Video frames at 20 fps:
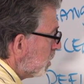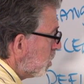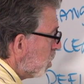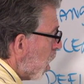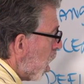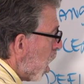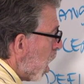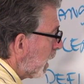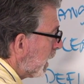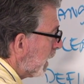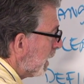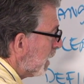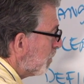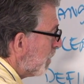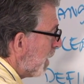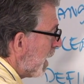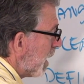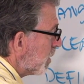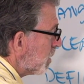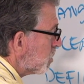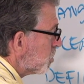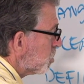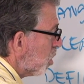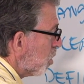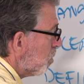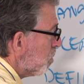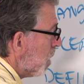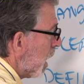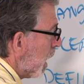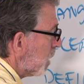talking about it
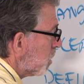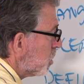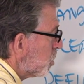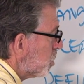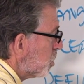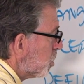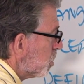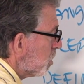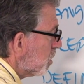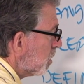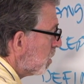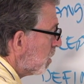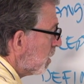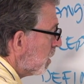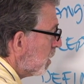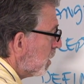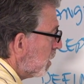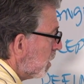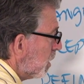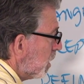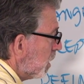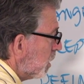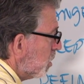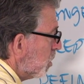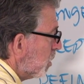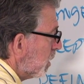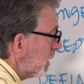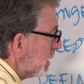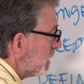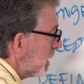so much.
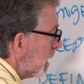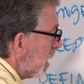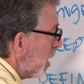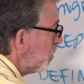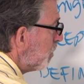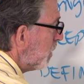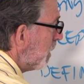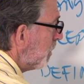You can tell